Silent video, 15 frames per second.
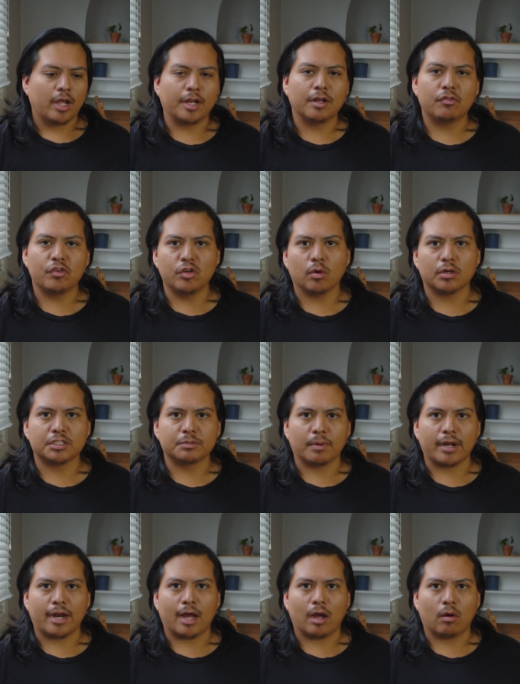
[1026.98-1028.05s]
And if you noticed
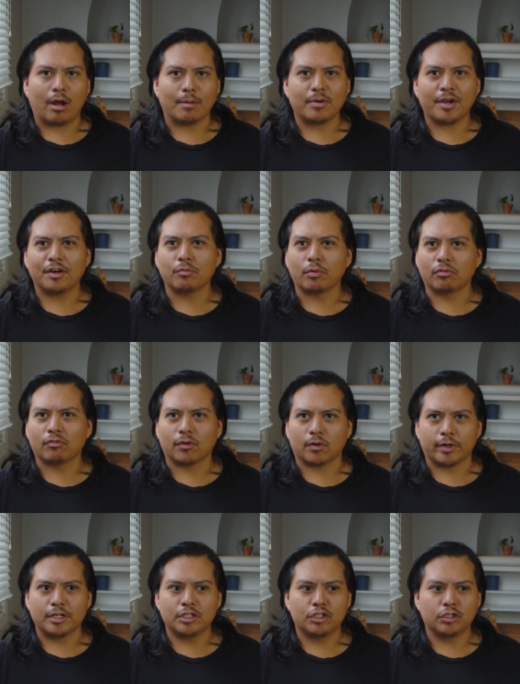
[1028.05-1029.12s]
by now, I'm kind of
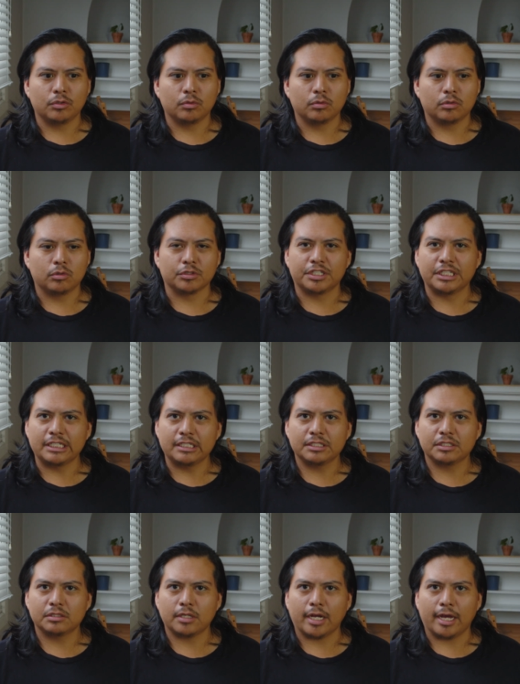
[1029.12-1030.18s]
referring to
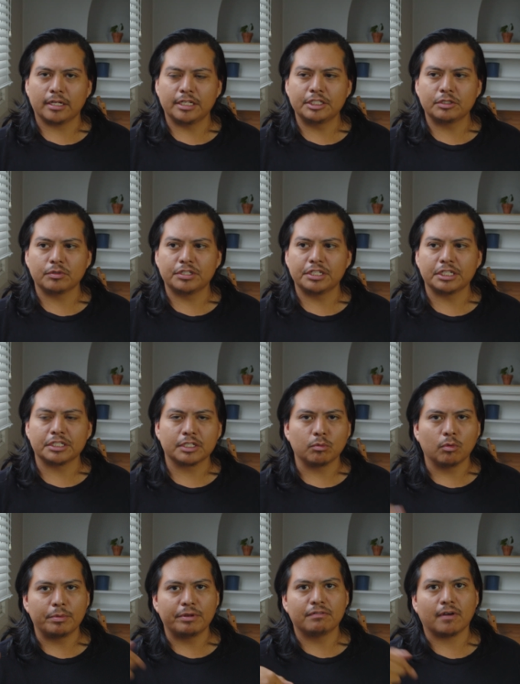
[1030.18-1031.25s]
critiques, and these critiques
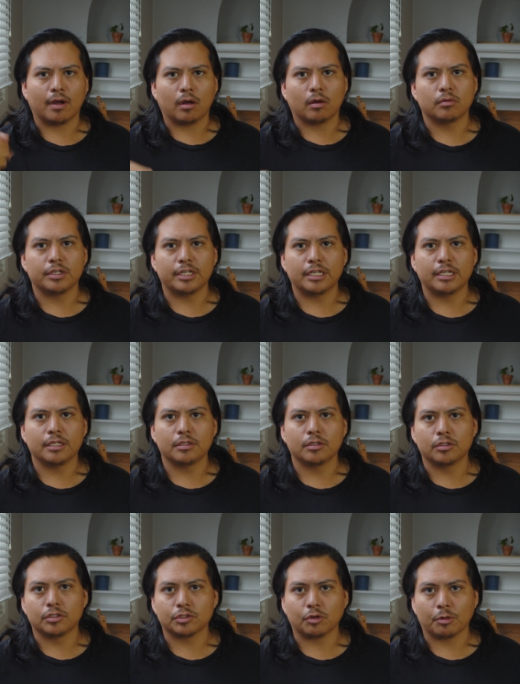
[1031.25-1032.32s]
will be found in the
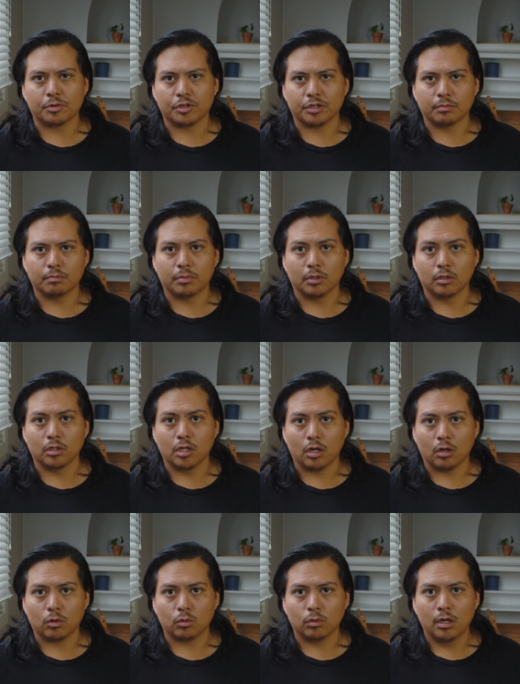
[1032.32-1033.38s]
description
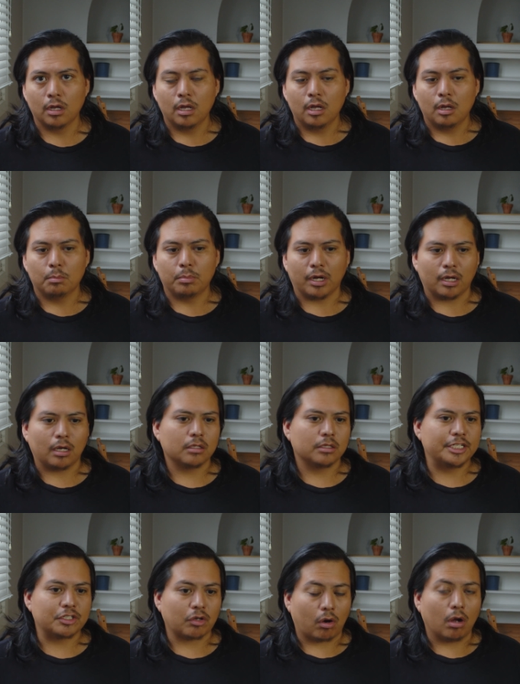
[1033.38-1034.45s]
below. But
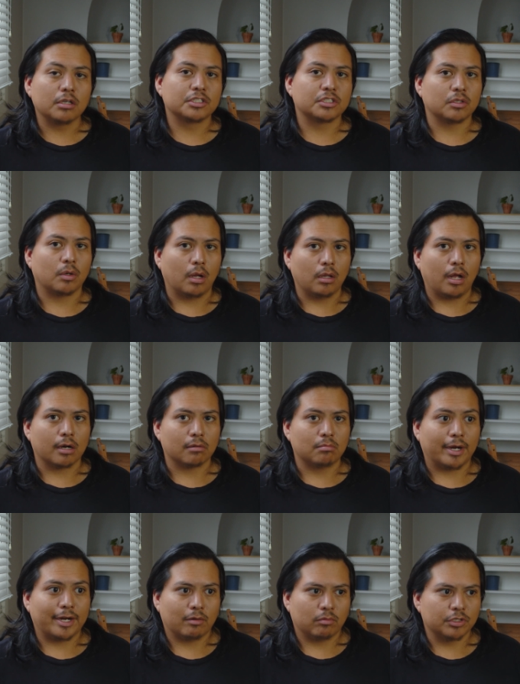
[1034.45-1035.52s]
these are also a lot of
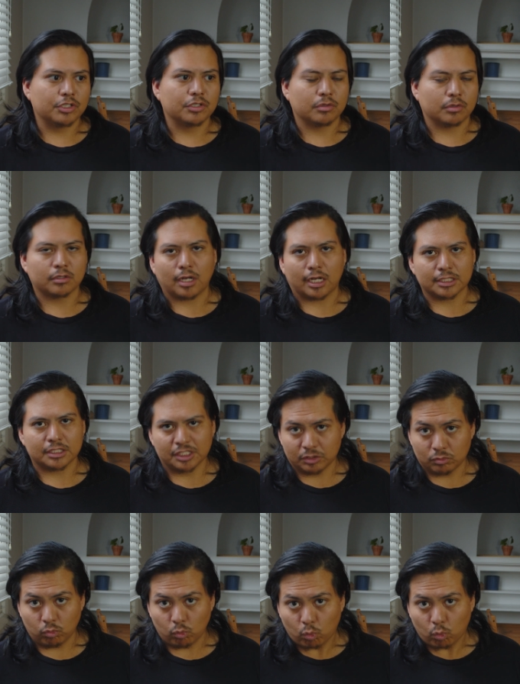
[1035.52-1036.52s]
my original thoughts as